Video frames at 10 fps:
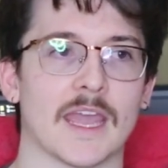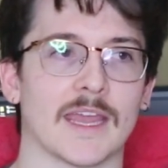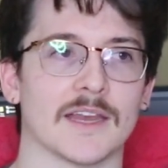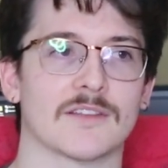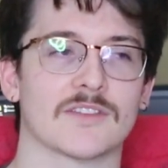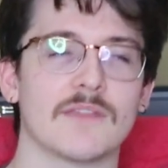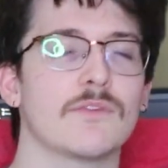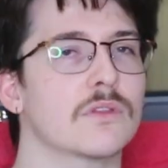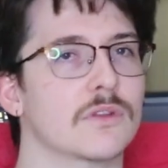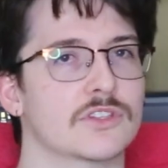and
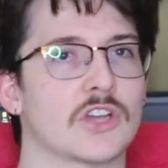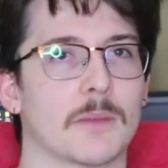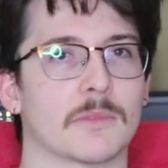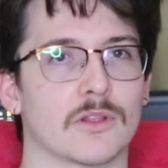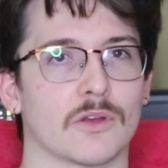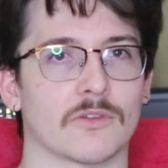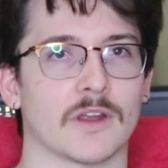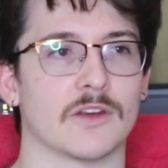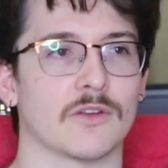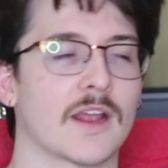save you a lot of time in the long
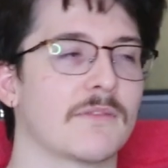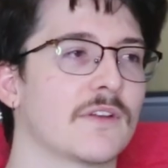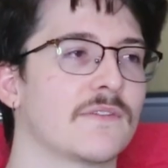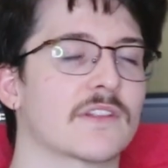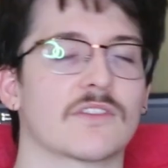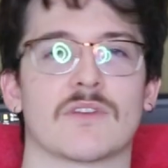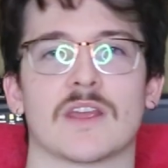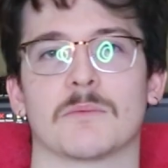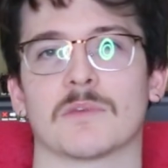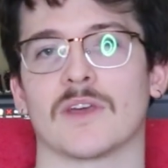run, not having to futz
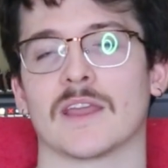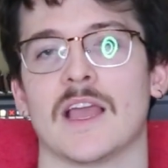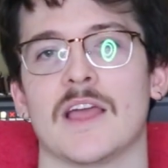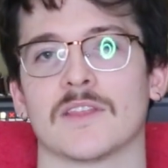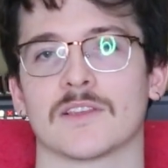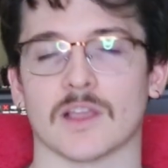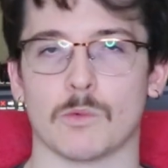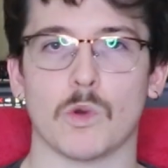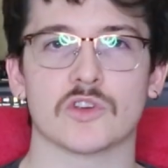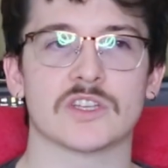around with like things
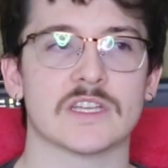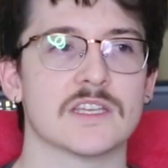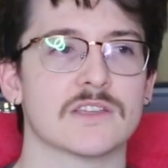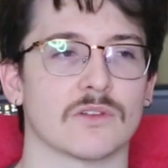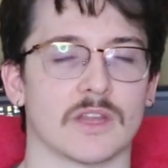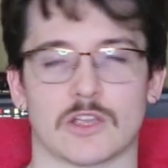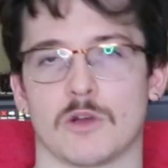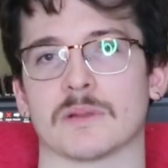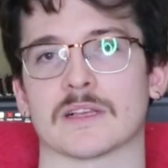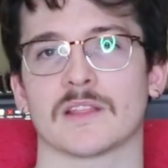like washes or like
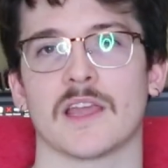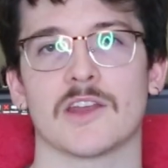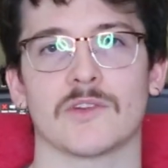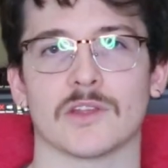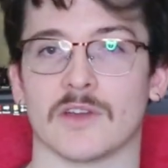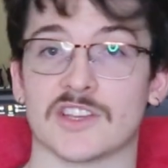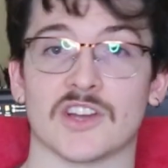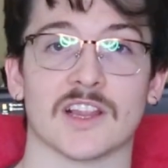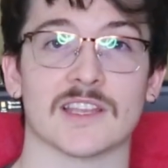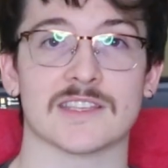complex layering or edge
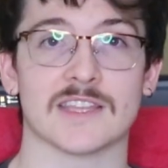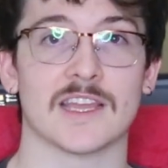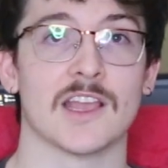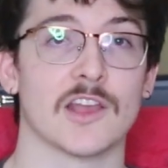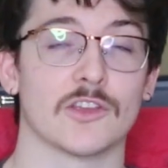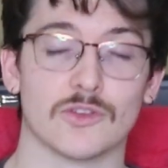highlights and that.